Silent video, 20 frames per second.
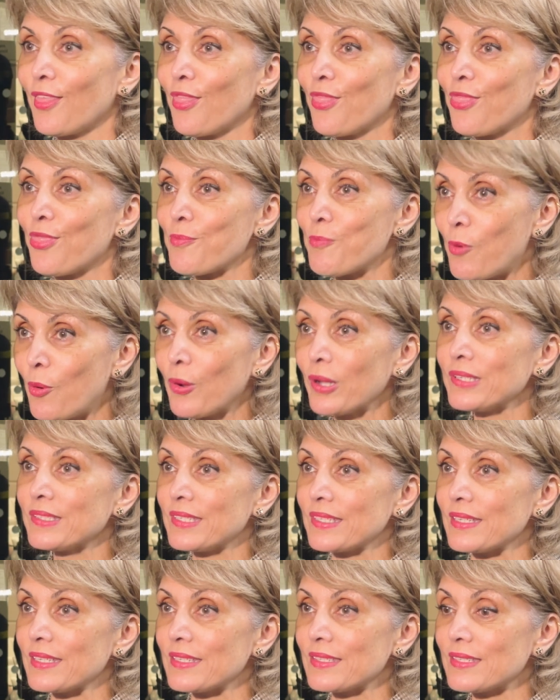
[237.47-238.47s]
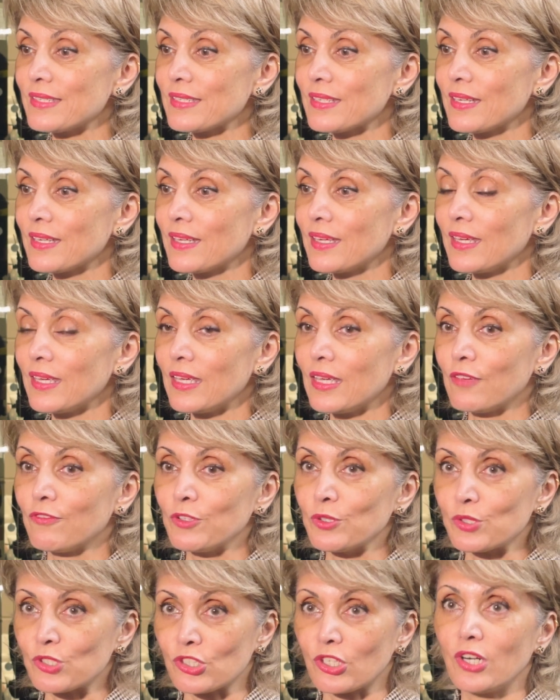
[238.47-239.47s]
the point is,
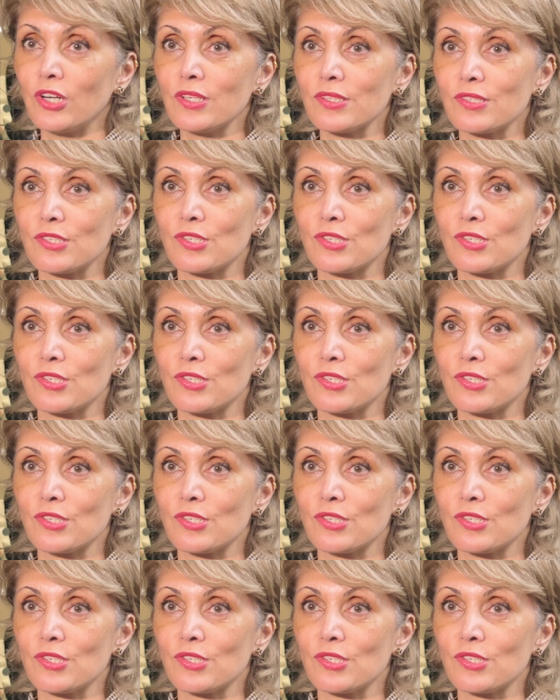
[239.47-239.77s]
if you start as a